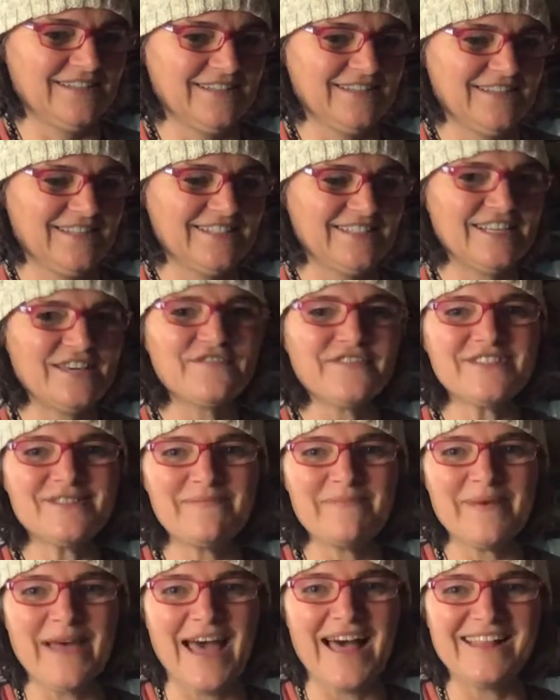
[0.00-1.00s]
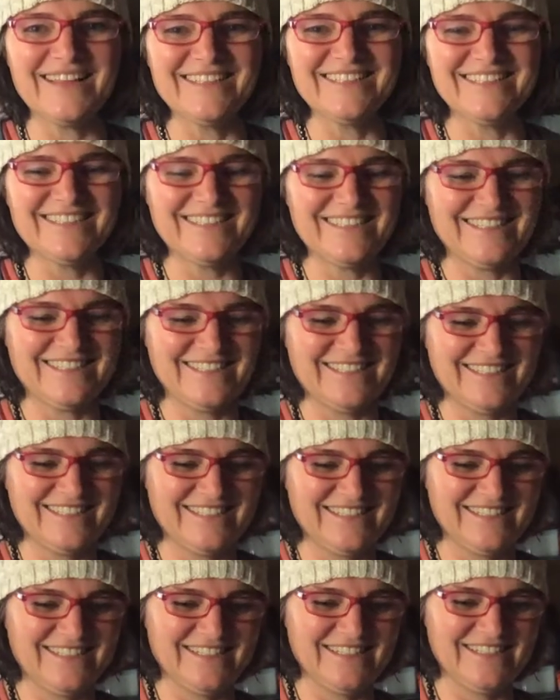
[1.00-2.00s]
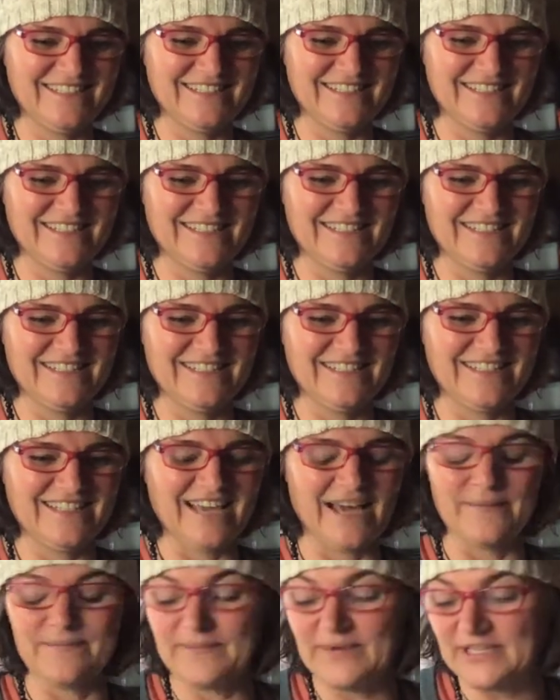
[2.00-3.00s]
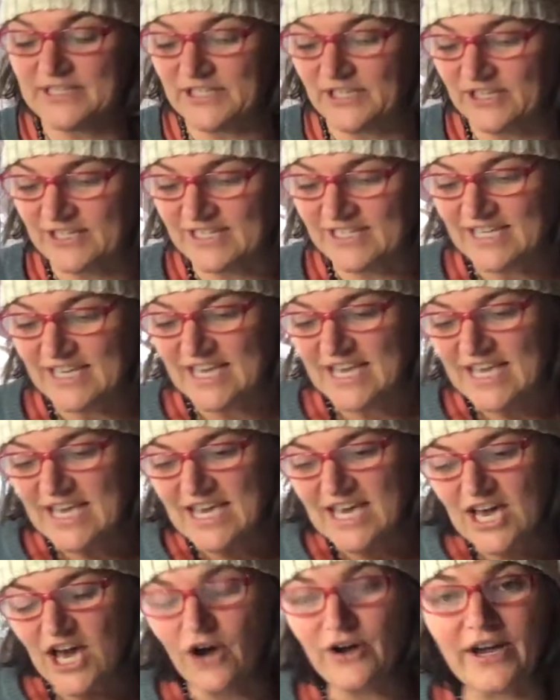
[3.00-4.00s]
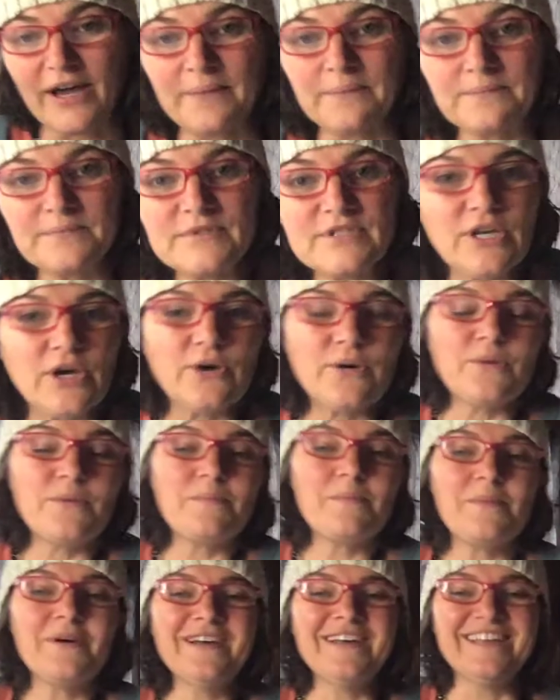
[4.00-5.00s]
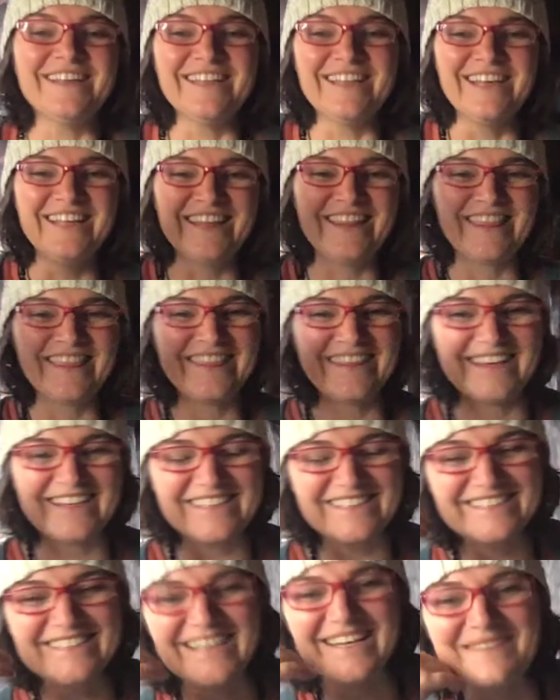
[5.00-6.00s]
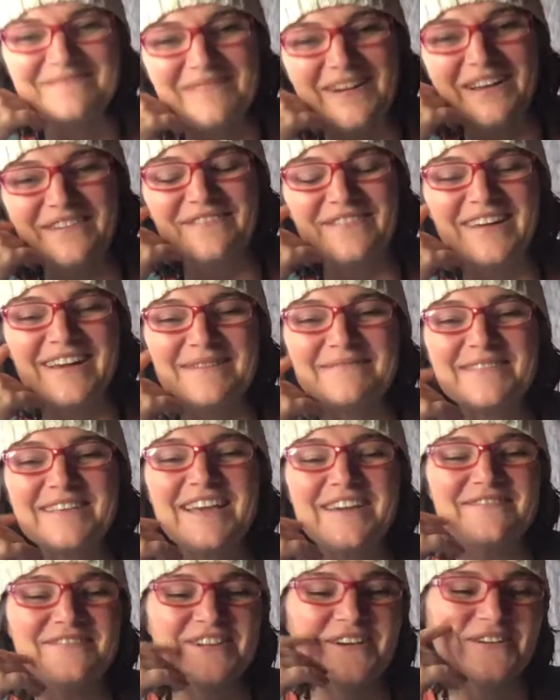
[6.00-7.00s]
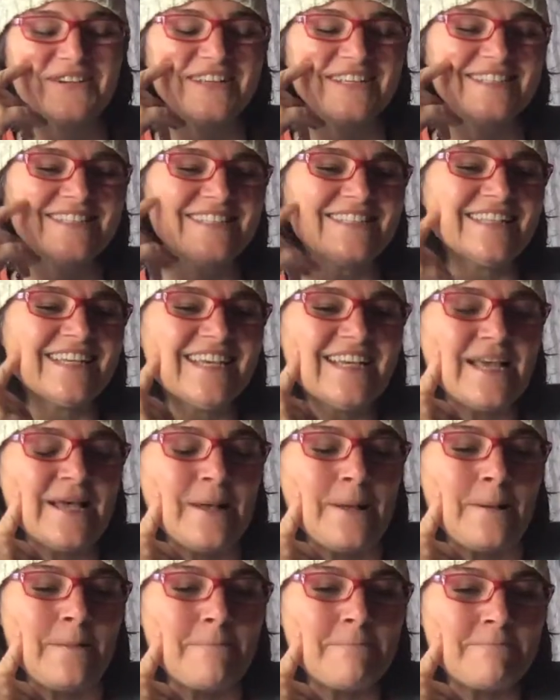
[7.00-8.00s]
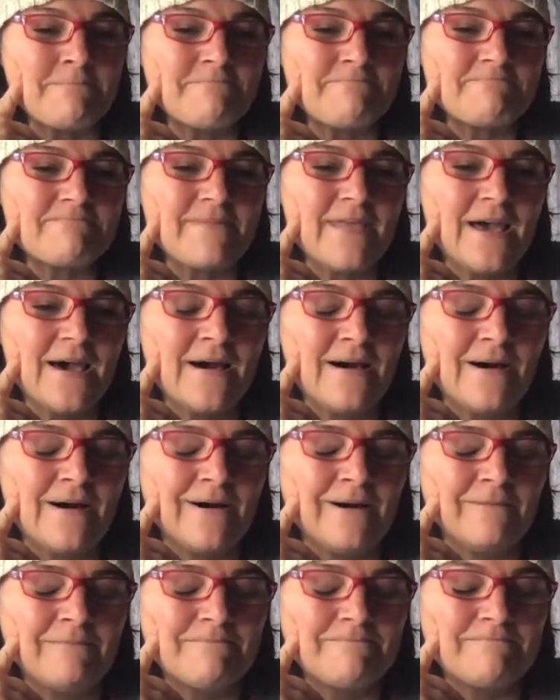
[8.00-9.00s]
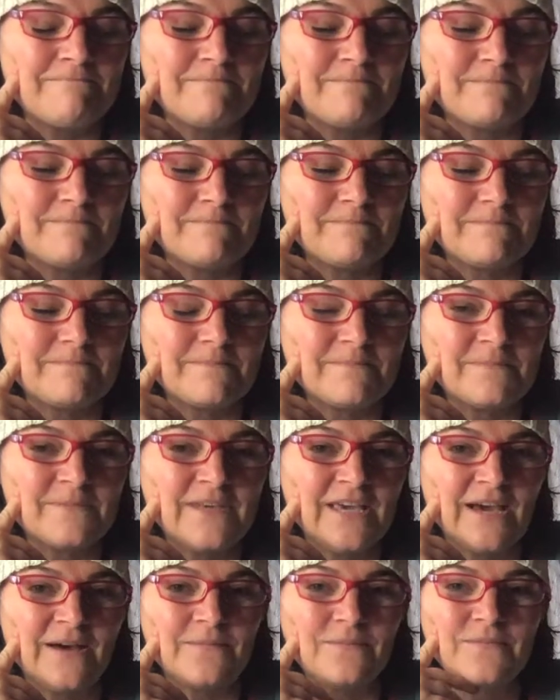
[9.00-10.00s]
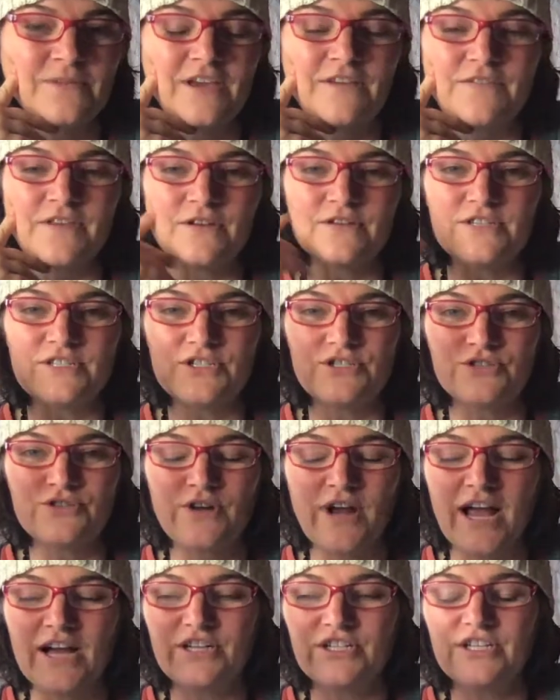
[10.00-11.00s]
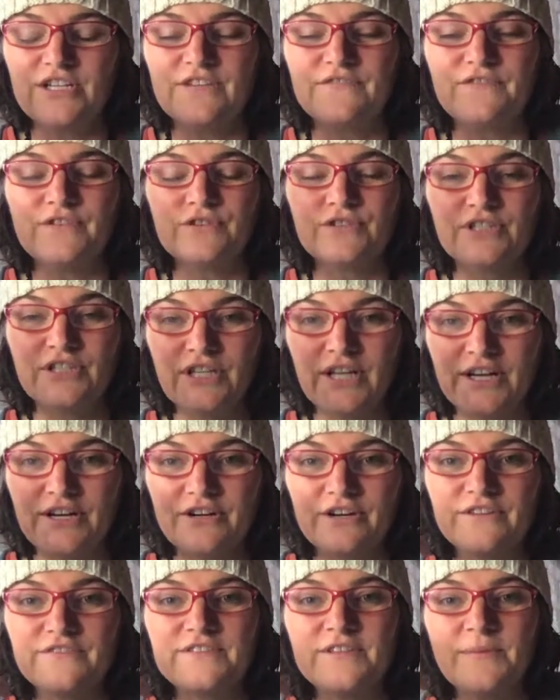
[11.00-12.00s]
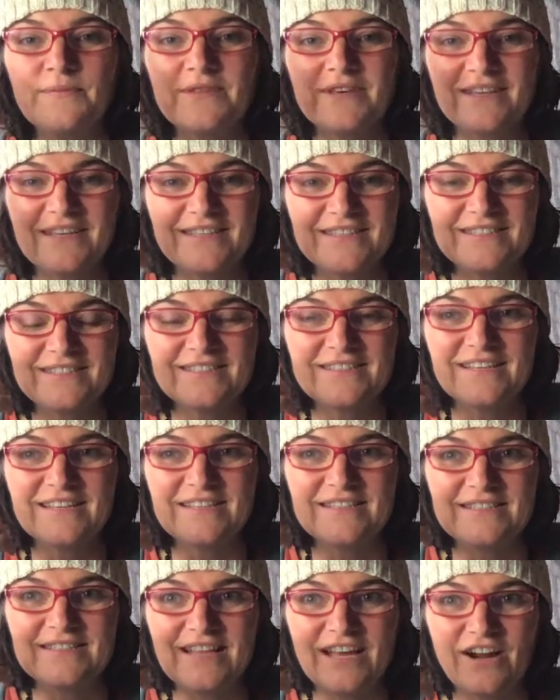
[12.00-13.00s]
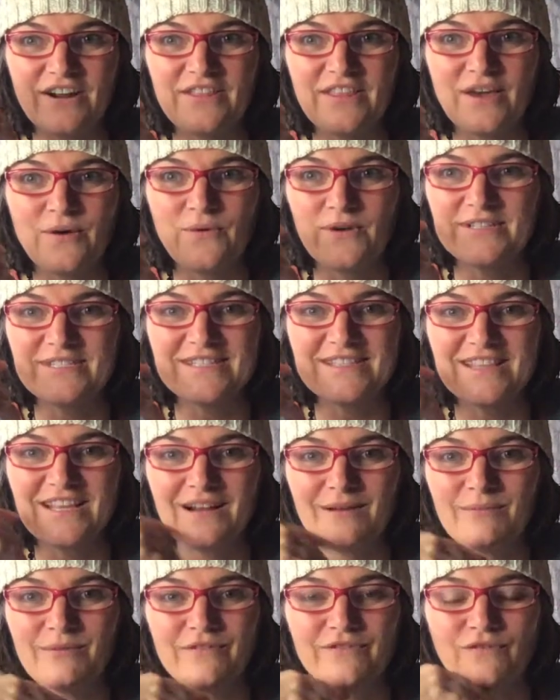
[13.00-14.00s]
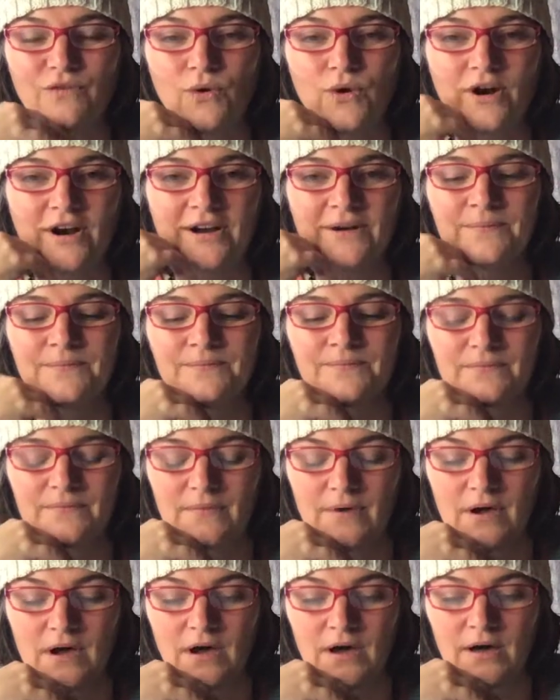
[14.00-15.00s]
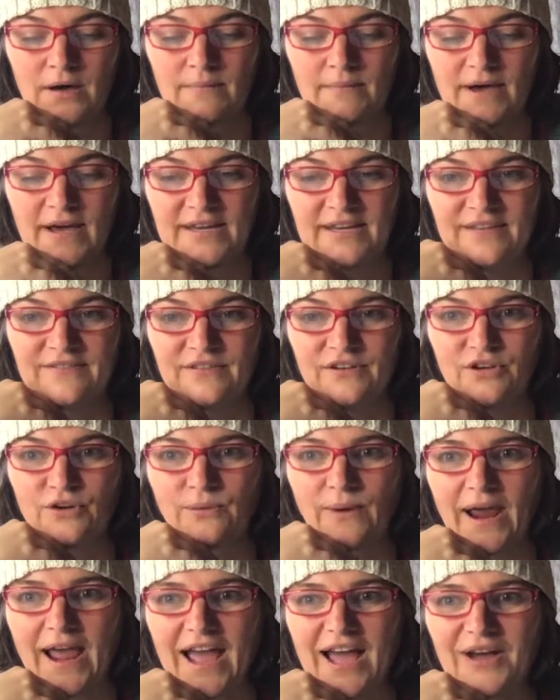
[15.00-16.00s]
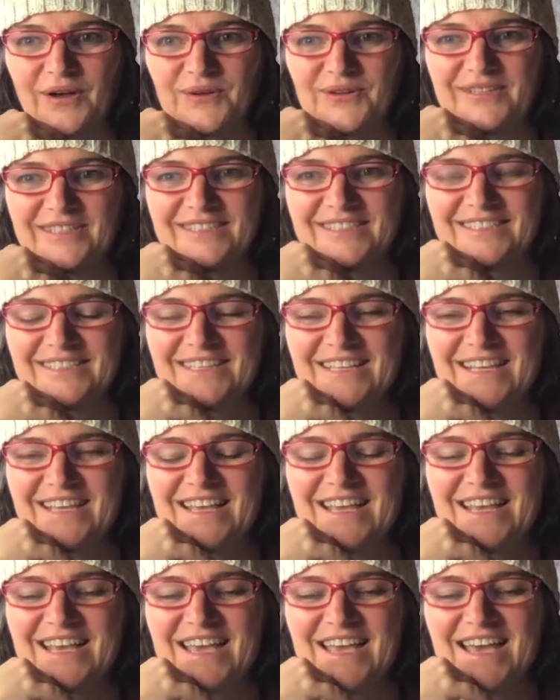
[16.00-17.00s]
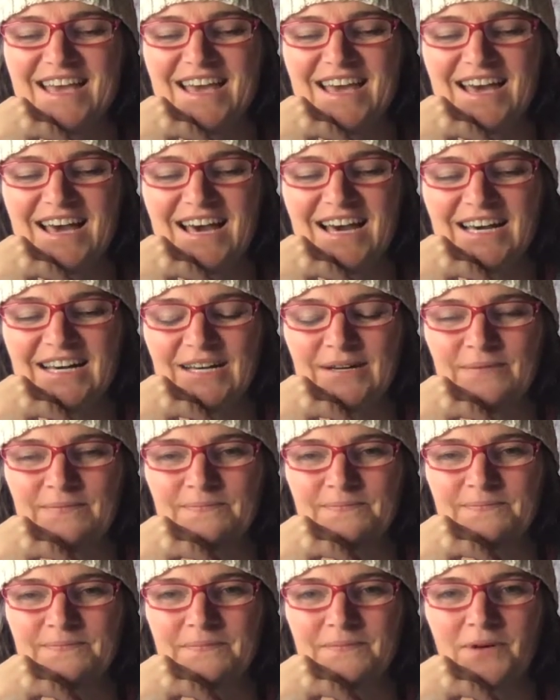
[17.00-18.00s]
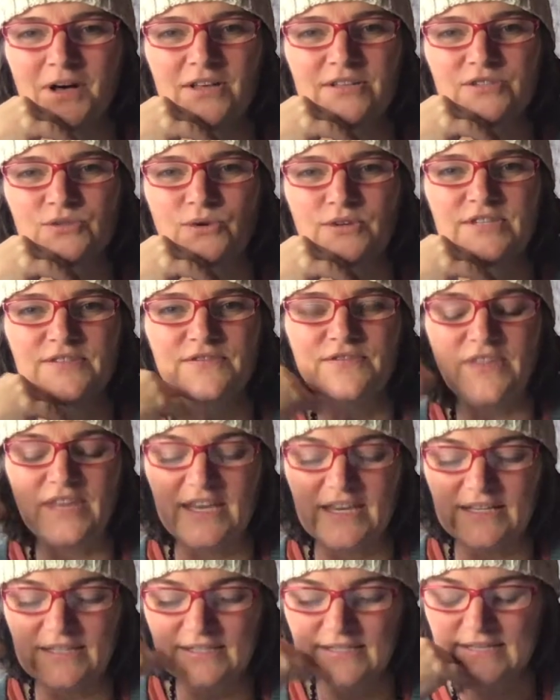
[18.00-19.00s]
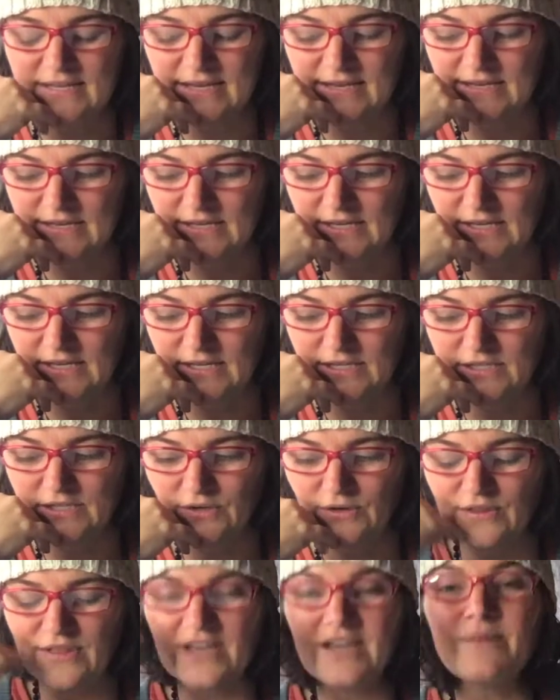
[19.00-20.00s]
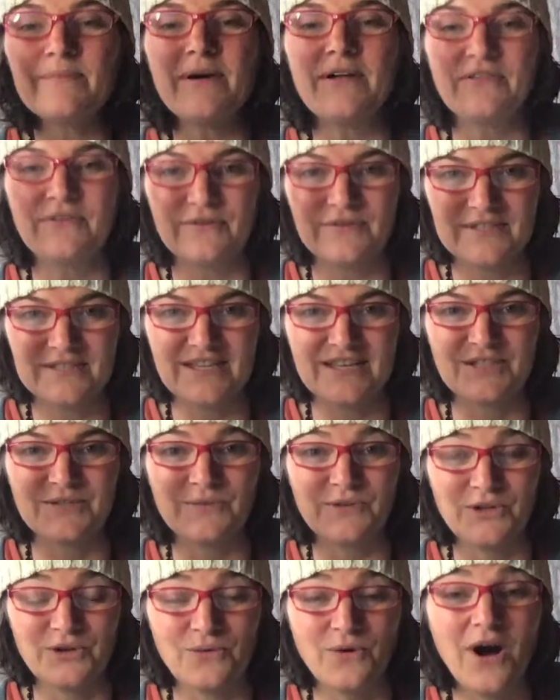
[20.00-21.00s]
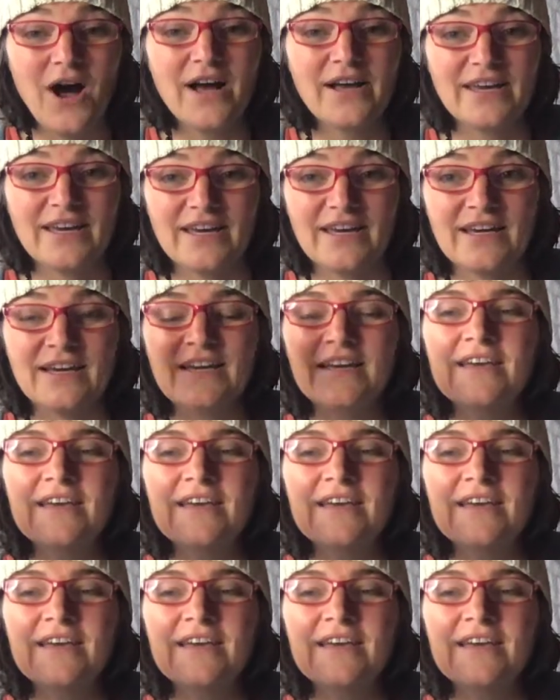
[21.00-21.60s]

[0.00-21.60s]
See if it's balanced. Yeah, it's good. Okay, so things that my family have noticed. If there's a distraction, if there's clutter, if something is there that wasn't there before, uneven ground, all sorts of things. So you think about those things when you're walking,